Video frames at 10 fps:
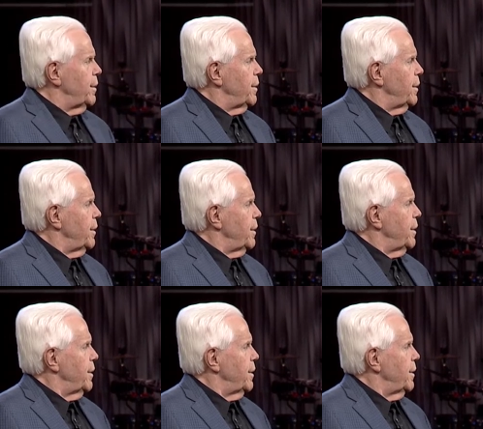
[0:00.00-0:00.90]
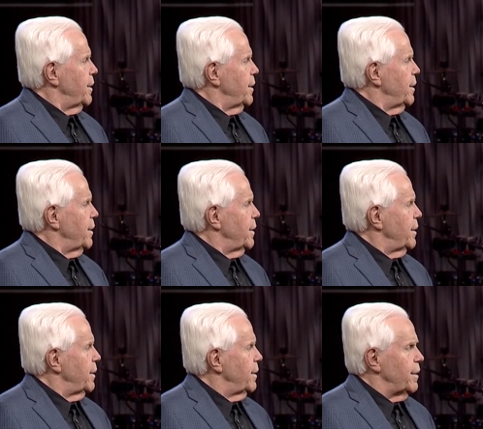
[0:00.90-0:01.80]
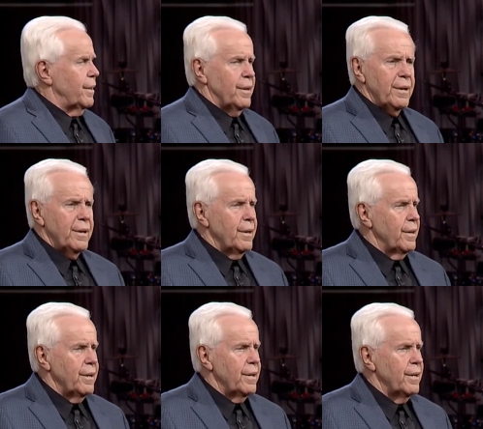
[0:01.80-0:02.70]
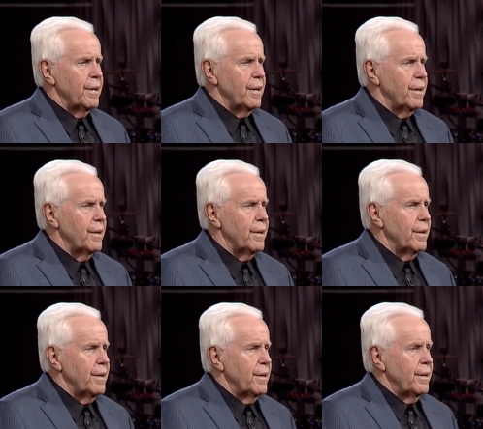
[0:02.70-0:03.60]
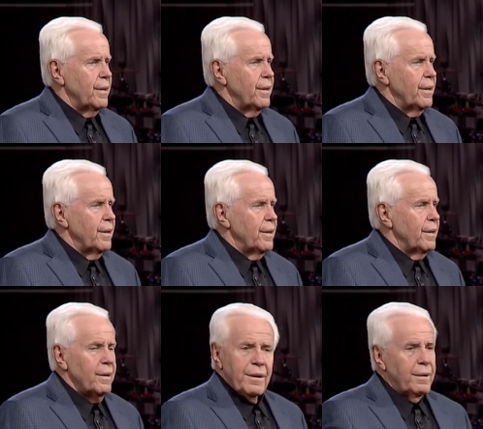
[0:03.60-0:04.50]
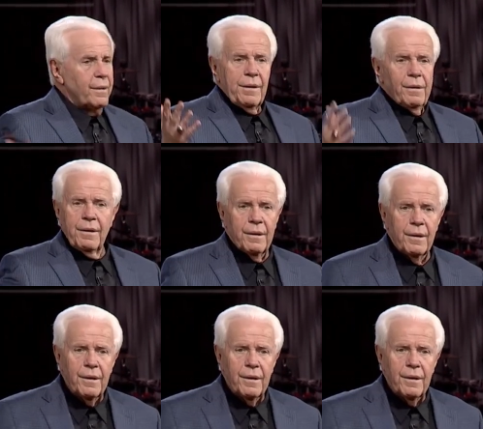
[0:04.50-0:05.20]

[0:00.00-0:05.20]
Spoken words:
No one is speaking in this clip.